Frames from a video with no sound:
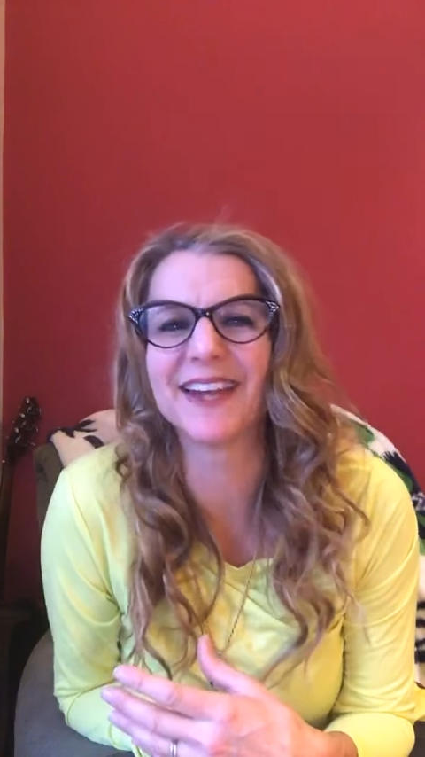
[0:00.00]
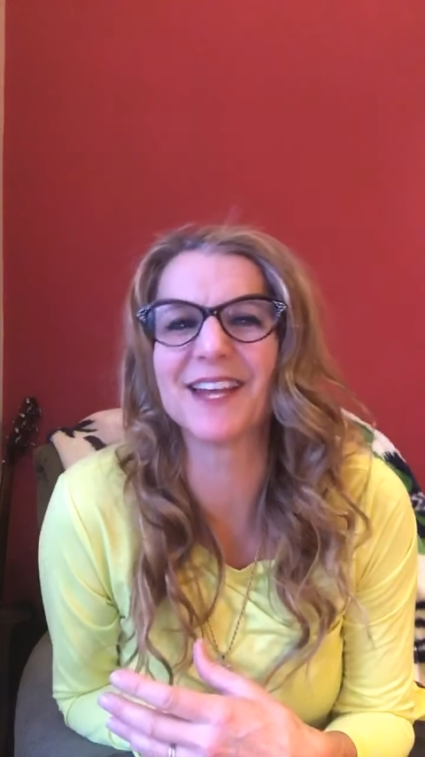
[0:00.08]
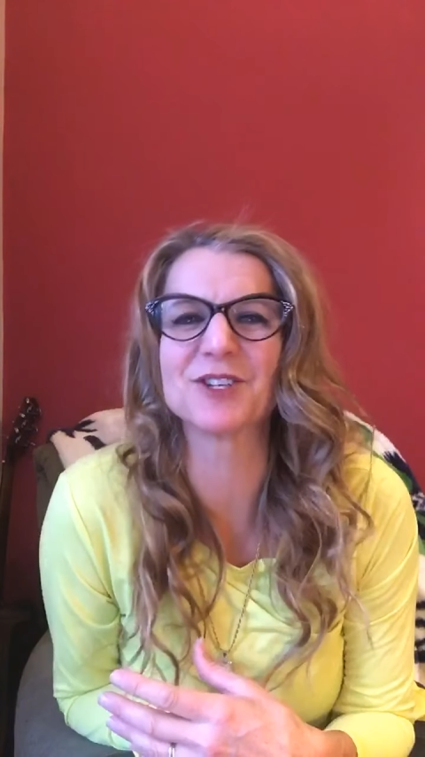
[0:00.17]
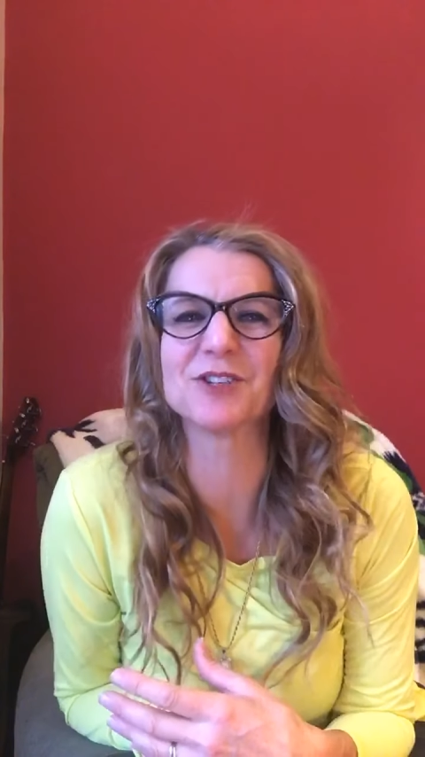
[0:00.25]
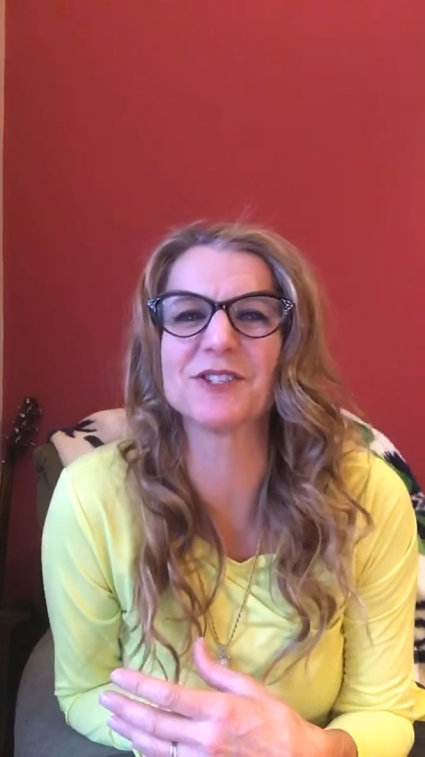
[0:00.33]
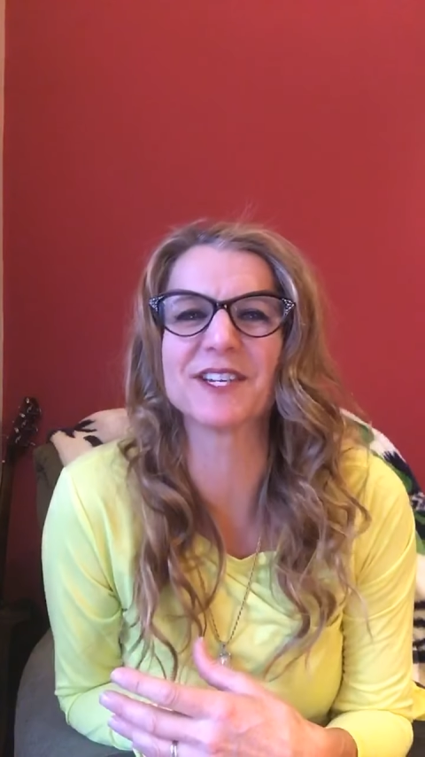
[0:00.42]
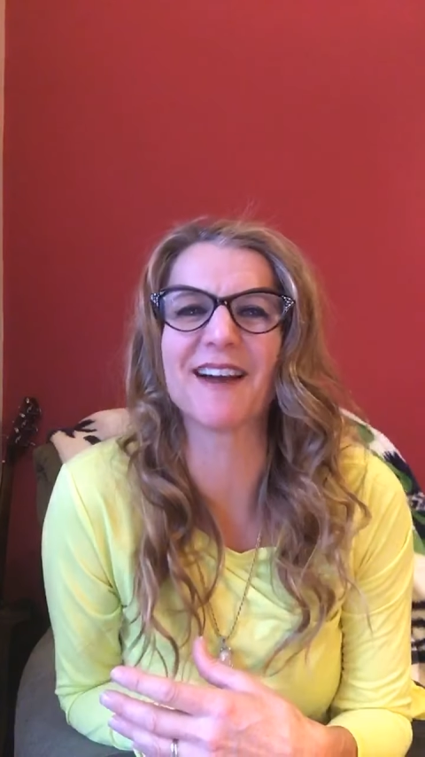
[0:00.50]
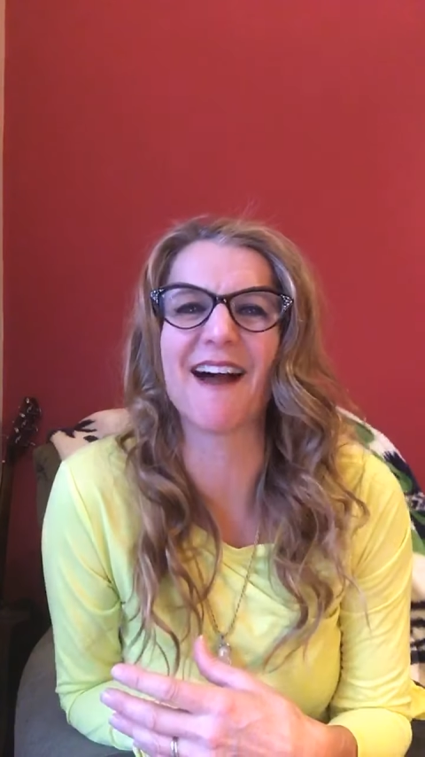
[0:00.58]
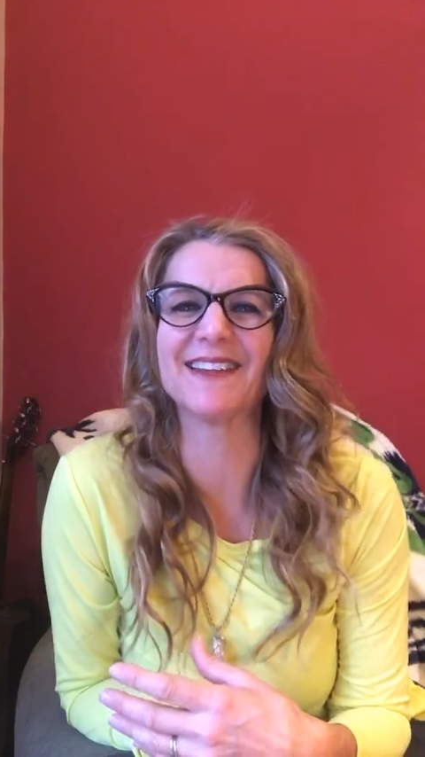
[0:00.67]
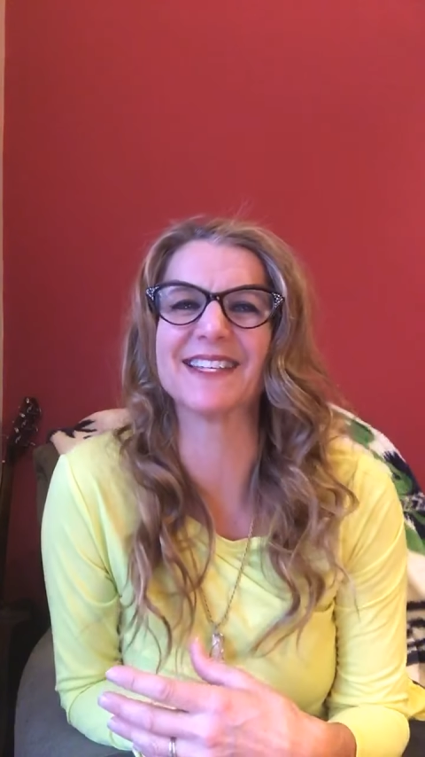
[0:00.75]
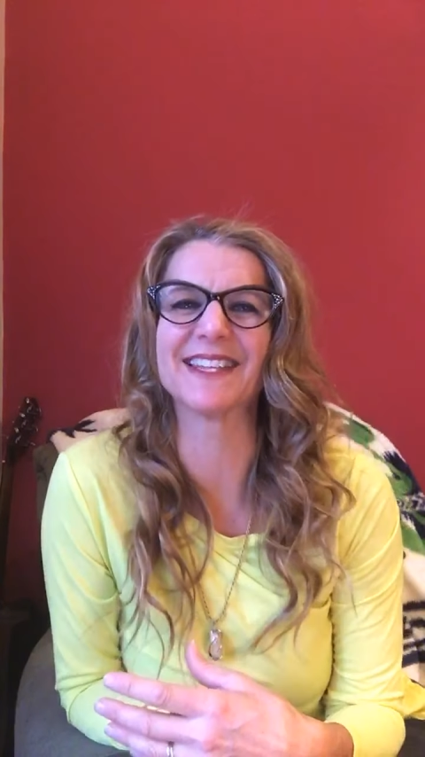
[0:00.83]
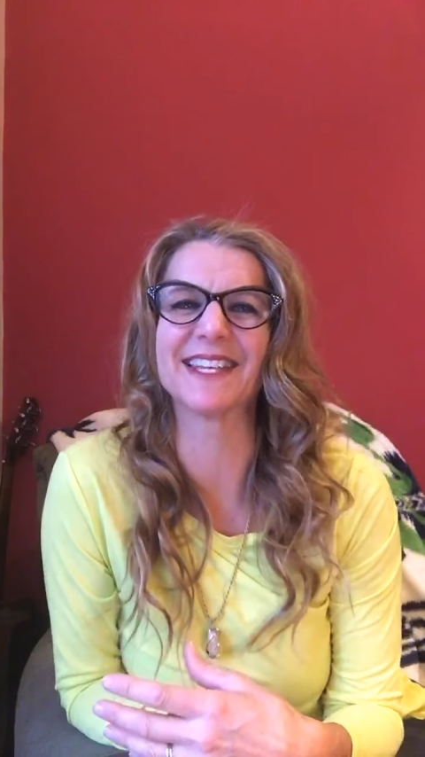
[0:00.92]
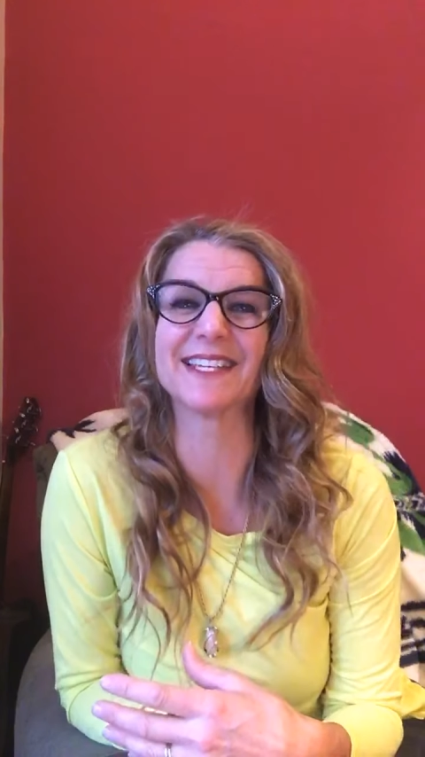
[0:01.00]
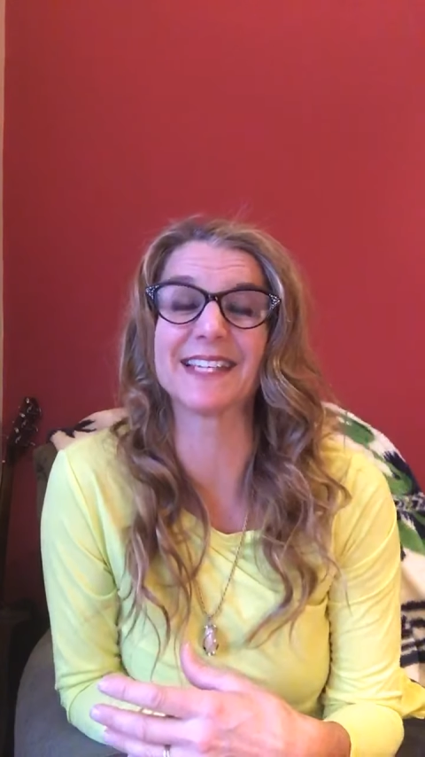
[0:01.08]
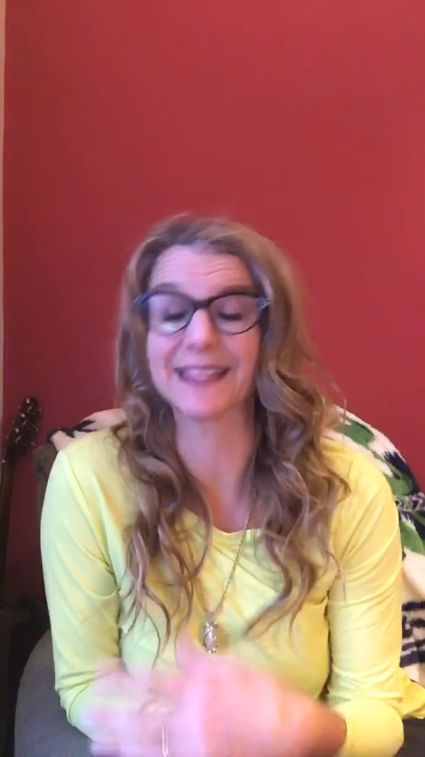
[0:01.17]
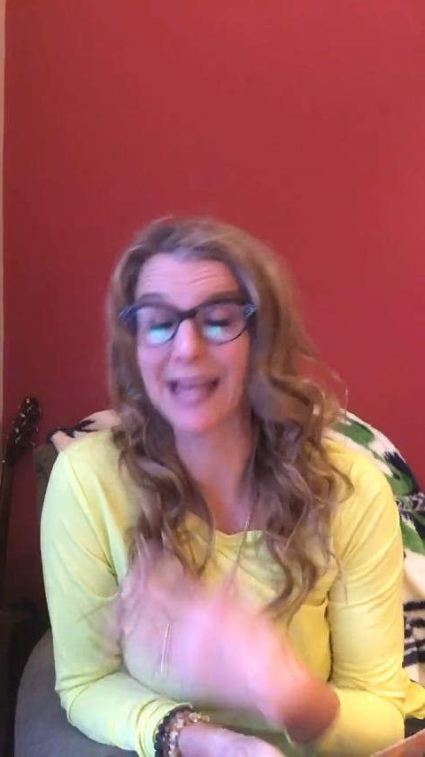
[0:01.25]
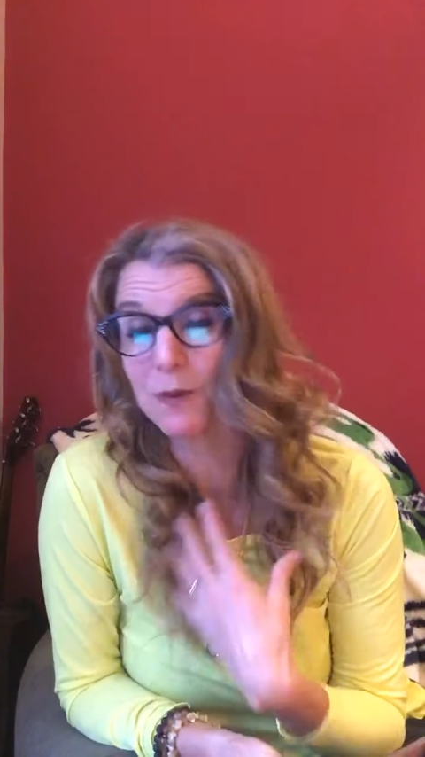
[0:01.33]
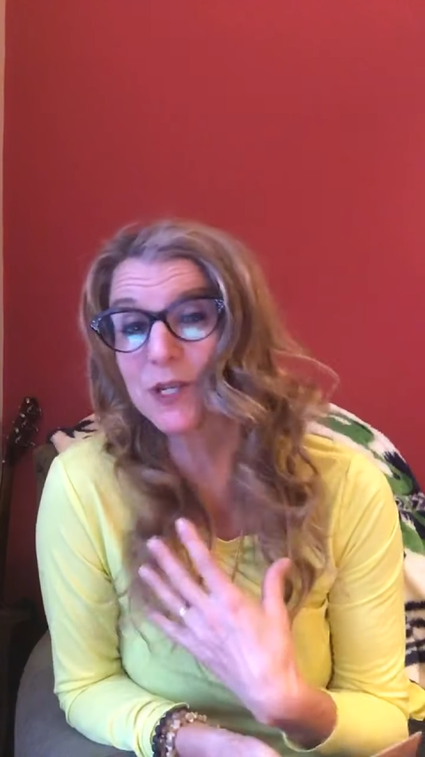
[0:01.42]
angels and guides and things like that,